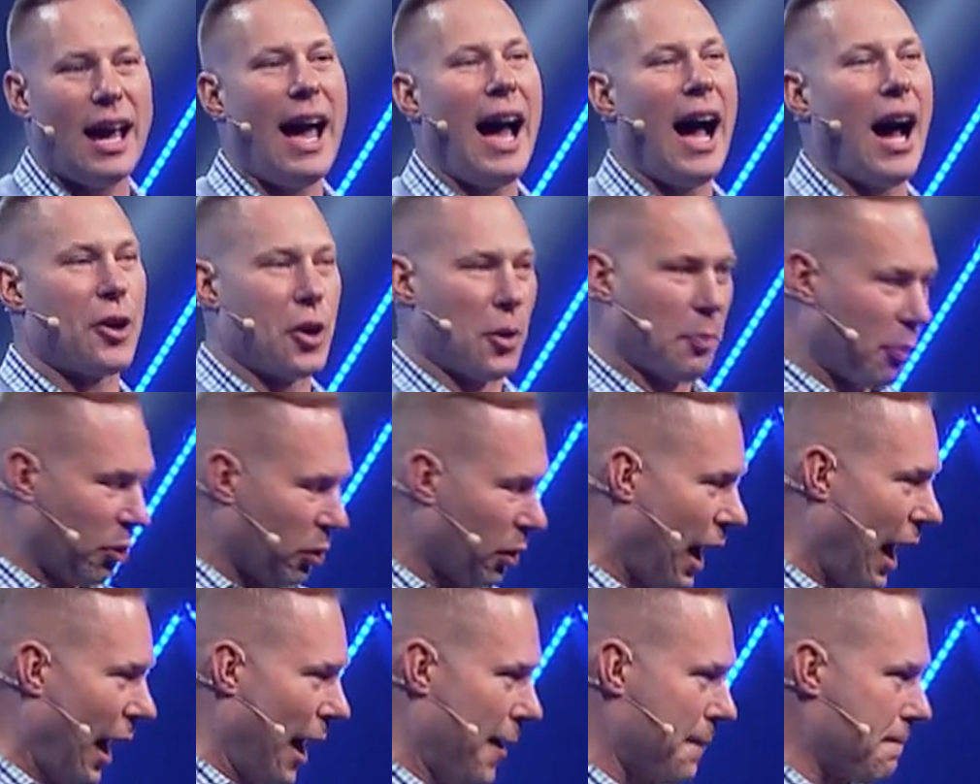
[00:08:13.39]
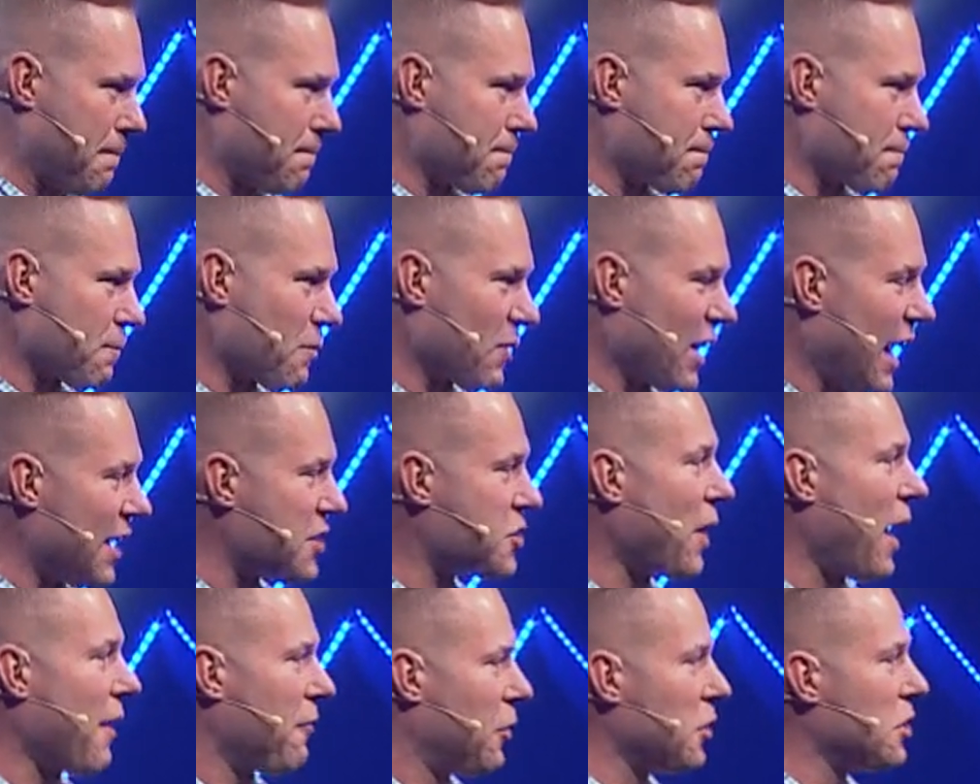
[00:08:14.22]
how to pray. That's
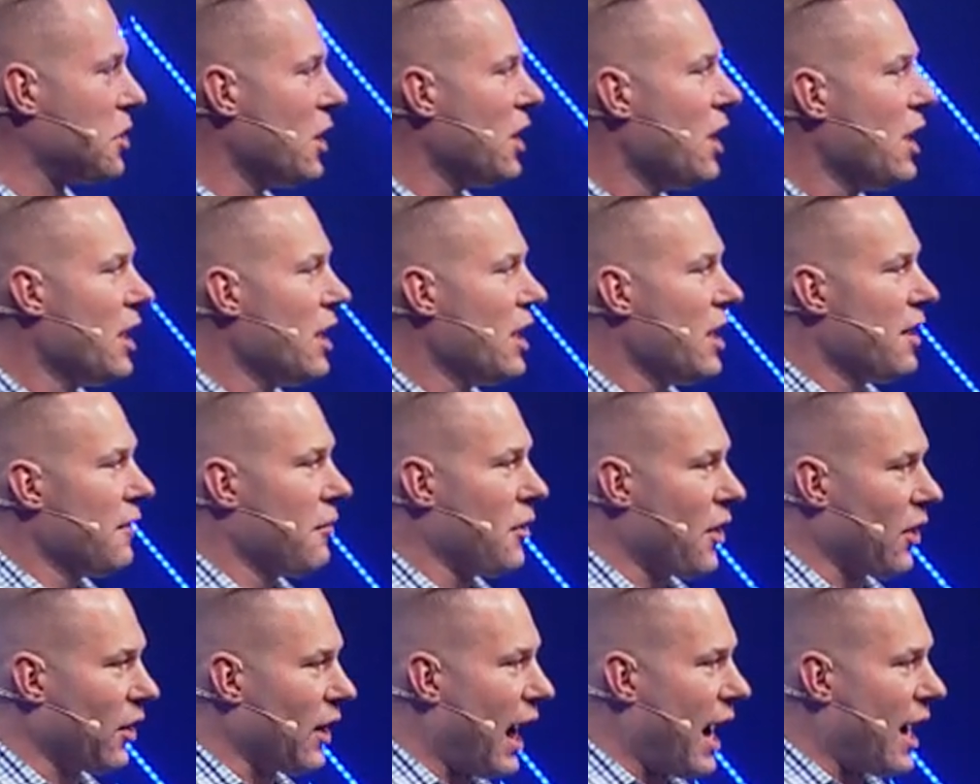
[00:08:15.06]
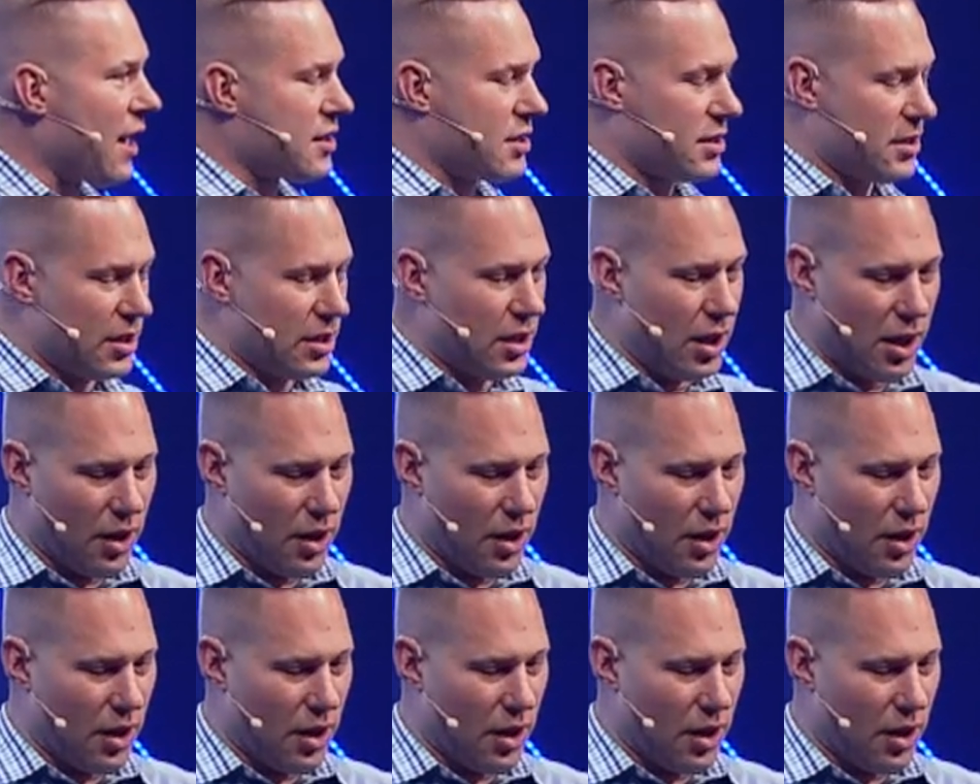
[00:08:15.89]
right. For the last,